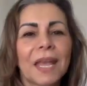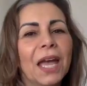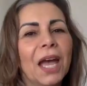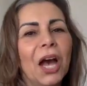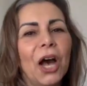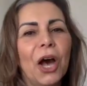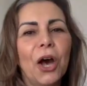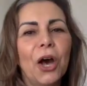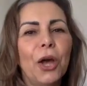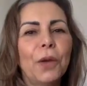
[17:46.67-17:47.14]

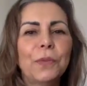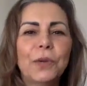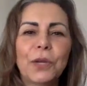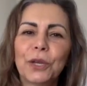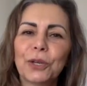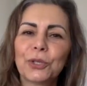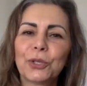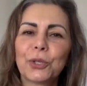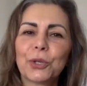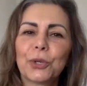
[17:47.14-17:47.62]
I hope you
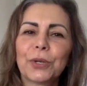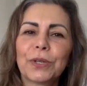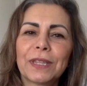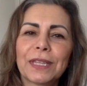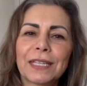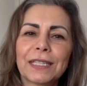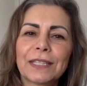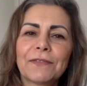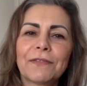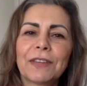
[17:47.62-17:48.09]
enjoyed
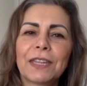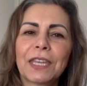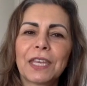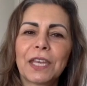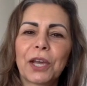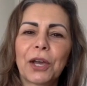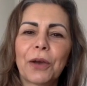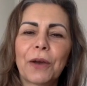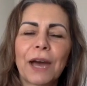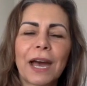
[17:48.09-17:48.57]
this
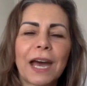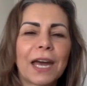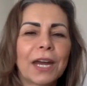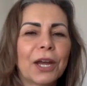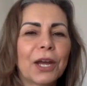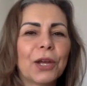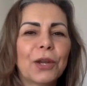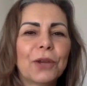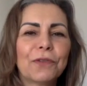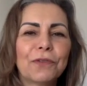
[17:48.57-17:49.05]
video, and
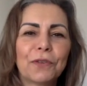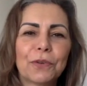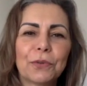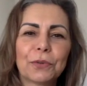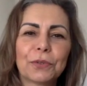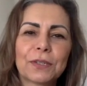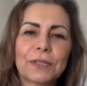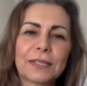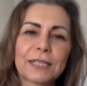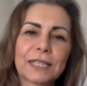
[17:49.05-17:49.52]
I look
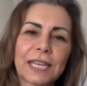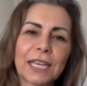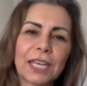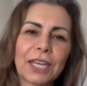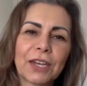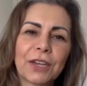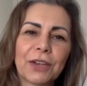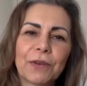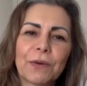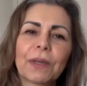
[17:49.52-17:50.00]
forward to
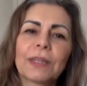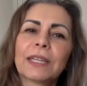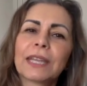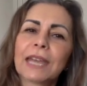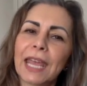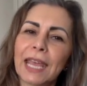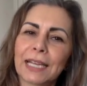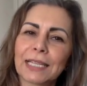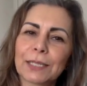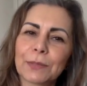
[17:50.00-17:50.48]
seeing you on the
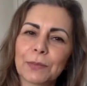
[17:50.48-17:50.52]
next.